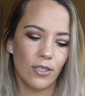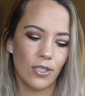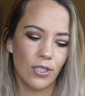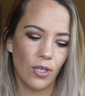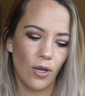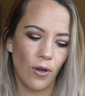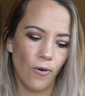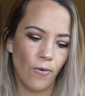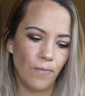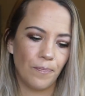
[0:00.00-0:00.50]

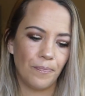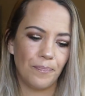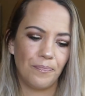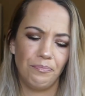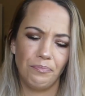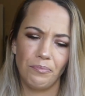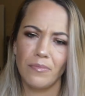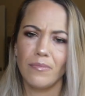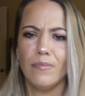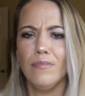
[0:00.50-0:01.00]
So
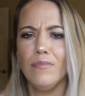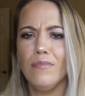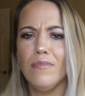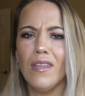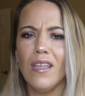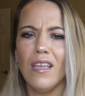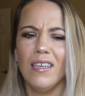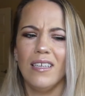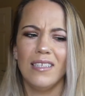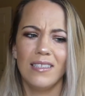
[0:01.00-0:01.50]

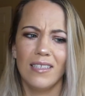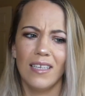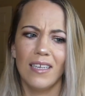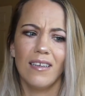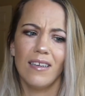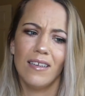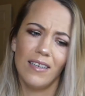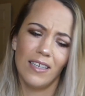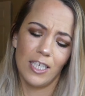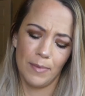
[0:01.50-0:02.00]
it's
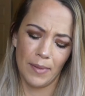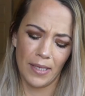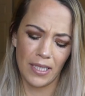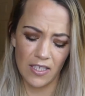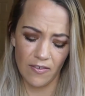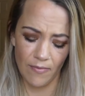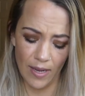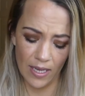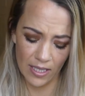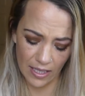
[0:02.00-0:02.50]
like an
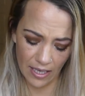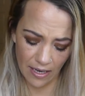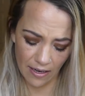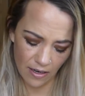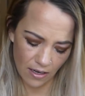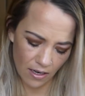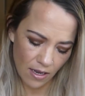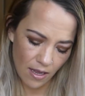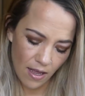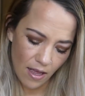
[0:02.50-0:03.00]
expensive
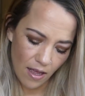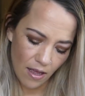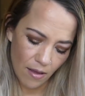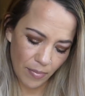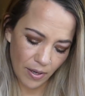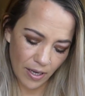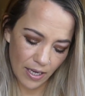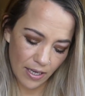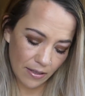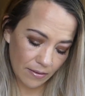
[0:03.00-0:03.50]
mascara,
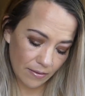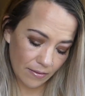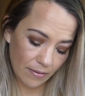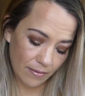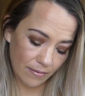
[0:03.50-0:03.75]
but